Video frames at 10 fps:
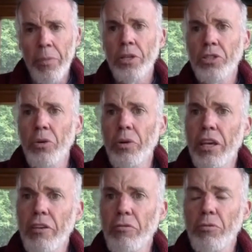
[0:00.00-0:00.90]
So
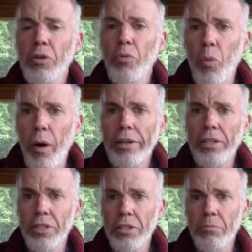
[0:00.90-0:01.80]
if we
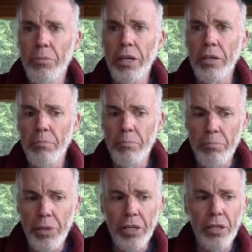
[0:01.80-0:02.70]
wanted to make
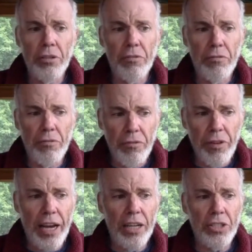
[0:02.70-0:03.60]
big,
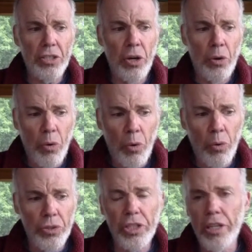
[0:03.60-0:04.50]
fast,
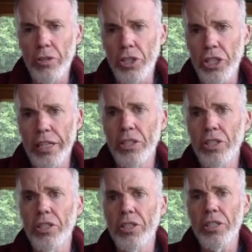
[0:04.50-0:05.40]
wholesale
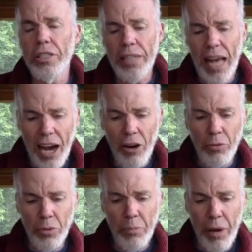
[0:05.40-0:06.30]
changes in how
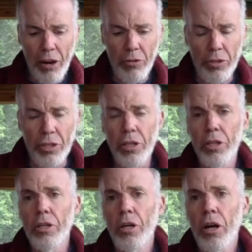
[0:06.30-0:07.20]
we powered
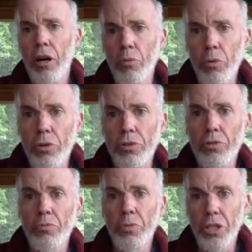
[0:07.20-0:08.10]
our world,
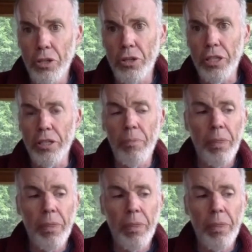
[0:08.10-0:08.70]
we could.